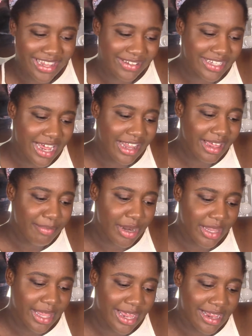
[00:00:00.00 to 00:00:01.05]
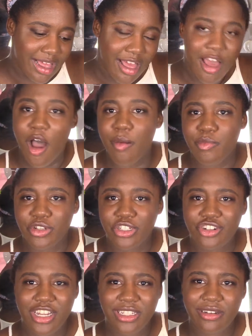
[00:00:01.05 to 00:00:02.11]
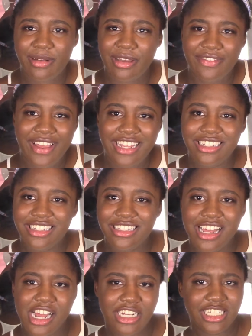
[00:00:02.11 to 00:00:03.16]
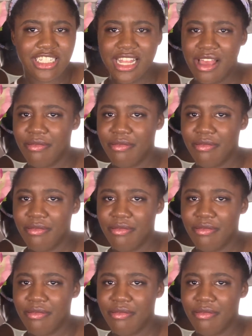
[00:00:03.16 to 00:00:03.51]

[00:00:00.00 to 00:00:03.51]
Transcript: It was kind of like putting like a moisturizer on my face. I just